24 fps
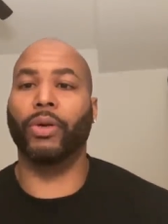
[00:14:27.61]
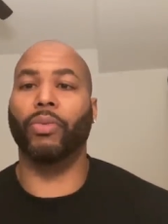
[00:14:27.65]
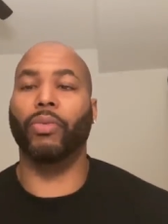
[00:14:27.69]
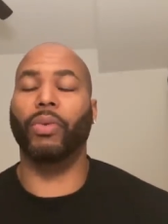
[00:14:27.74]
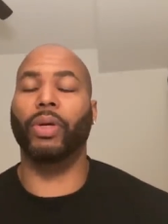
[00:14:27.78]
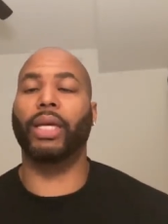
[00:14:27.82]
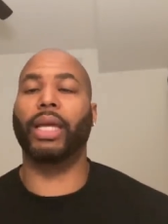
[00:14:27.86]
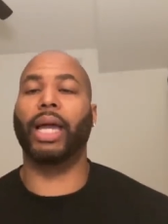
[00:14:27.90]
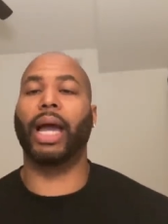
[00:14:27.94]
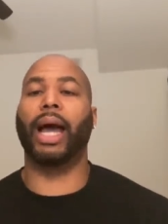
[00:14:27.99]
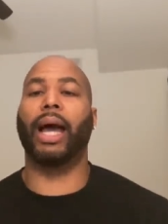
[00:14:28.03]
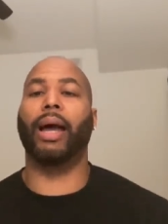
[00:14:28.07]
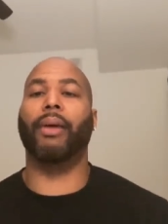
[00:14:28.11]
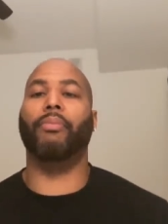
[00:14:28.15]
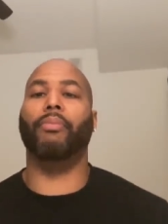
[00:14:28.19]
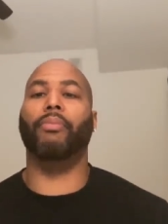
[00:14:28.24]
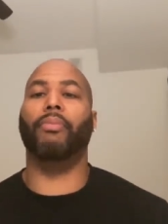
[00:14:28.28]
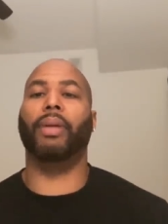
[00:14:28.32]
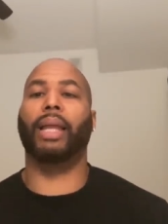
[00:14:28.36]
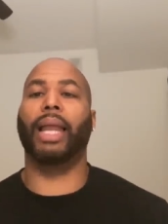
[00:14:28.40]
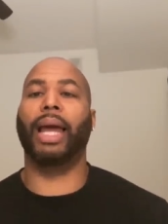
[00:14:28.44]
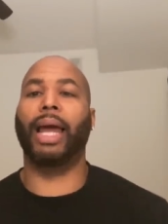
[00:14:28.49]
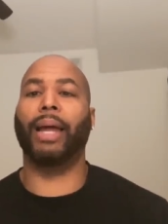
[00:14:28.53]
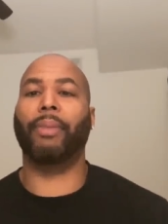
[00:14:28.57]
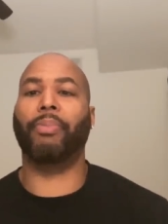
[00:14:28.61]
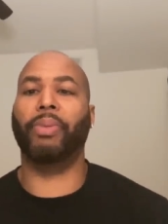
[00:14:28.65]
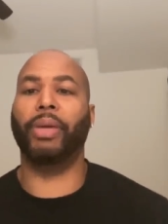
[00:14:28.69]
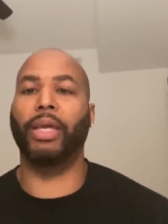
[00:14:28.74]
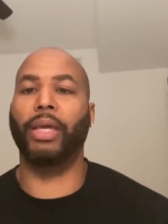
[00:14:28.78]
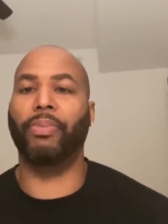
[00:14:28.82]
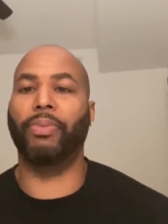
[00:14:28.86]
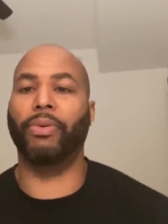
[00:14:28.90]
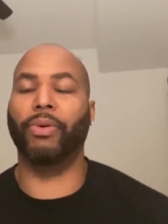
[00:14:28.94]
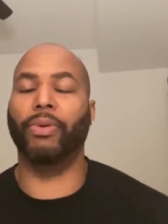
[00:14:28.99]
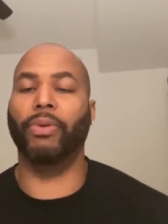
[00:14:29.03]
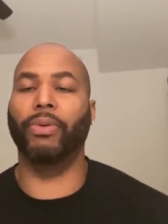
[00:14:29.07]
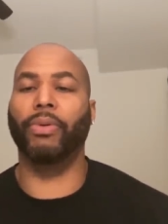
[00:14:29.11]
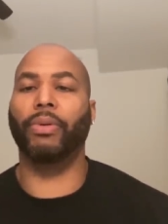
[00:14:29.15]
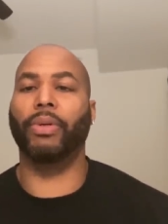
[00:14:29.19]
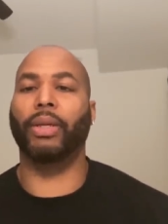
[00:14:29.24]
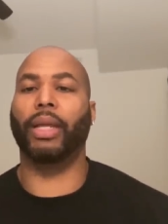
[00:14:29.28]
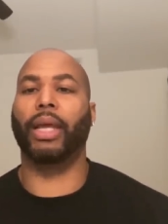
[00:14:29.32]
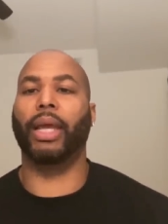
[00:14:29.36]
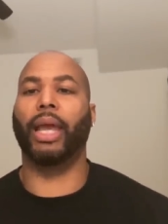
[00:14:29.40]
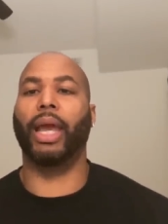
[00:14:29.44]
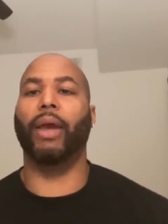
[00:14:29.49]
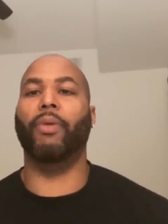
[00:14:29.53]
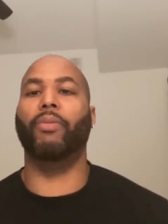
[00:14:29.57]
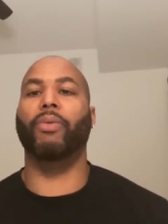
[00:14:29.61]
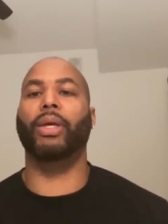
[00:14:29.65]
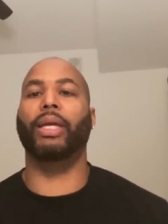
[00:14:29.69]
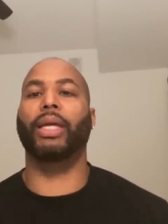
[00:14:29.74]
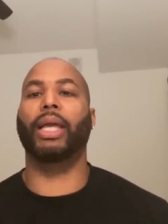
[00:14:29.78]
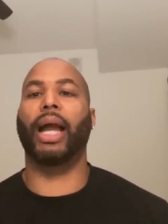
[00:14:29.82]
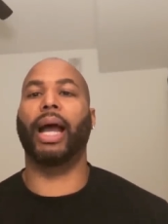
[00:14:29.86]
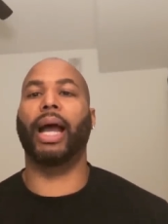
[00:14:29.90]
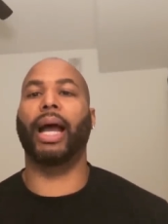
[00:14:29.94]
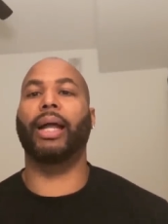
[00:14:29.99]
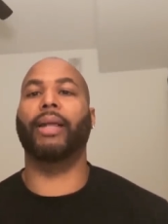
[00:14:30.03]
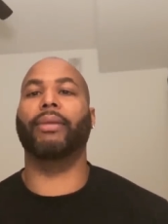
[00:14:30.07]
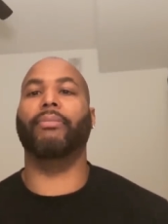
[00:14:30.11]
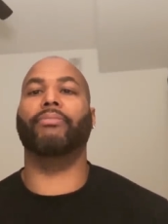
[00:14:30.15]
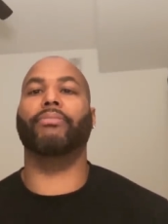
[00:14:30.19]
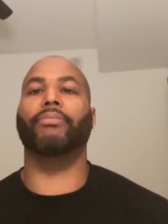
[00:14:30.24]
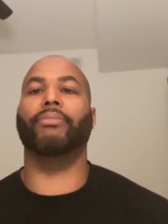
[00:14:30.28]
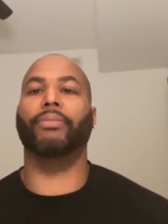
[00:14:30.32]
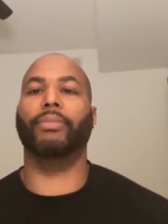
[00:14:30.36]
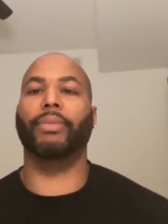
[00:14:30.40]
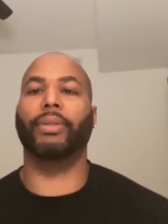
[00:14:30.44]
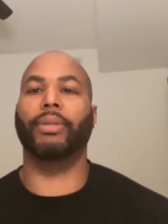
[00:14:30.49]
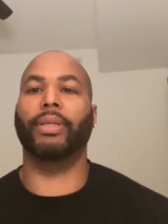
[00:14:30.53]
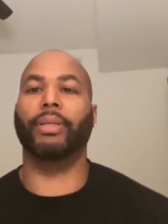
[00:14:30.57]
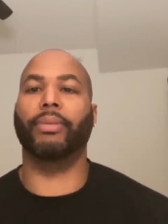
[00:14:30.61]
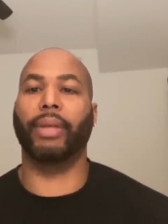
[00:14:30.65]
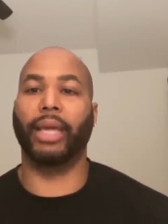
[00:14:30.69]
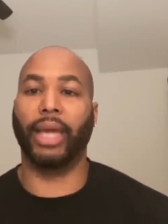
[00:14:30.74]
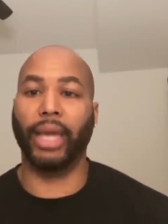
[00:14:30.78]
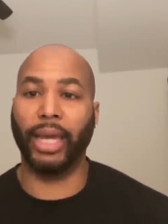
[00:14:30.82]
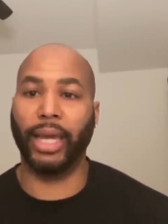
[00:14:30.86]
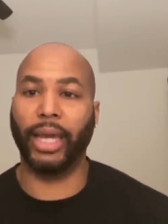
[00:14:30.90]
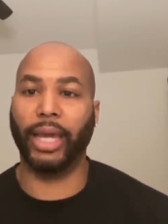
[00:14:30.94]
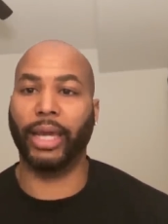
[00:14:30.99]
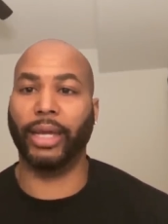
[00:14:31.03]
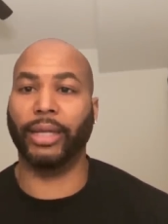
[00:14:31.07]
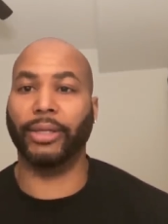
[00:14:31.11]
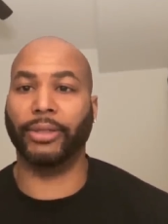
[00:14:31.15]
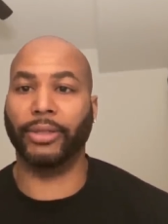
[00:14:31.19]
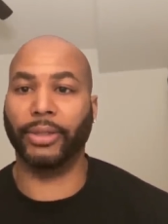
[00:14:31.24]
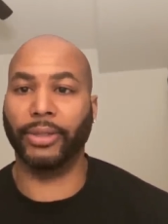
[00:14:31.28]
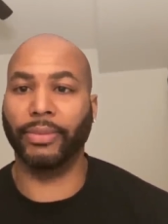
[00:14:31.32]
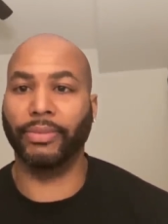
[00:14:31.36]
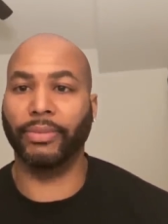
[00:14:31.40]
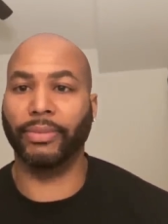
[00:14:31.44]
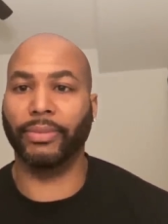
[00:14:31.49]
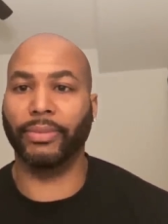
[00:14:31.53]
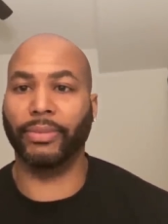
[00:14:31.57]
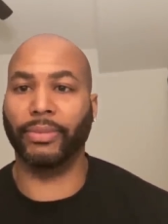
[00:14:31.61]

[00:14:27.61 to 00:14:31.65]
We got black people and we got ends.